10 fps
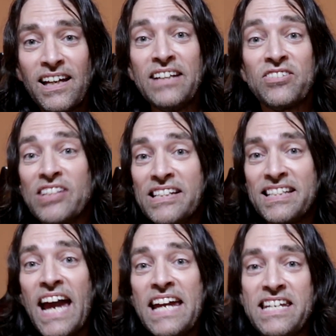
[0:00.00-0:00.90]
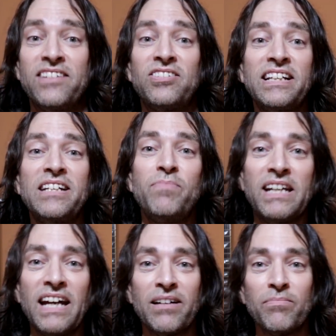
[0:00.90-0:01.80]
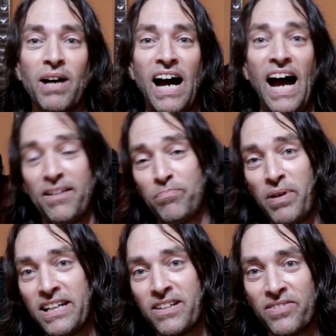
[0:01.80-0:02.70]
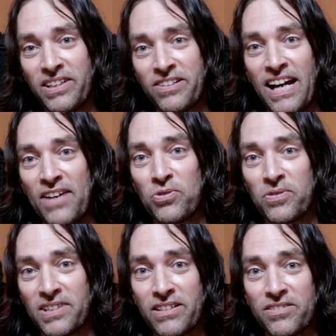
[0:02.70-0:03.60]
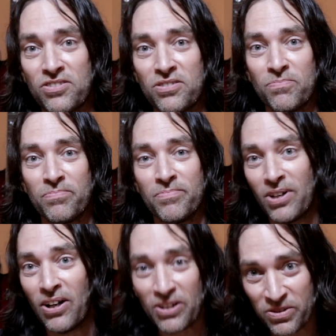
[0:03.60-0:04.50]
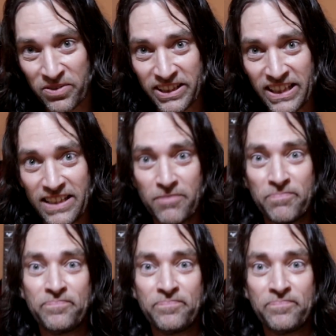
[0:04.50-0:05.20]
instantaneously become a hotbed of international terrorism all over again.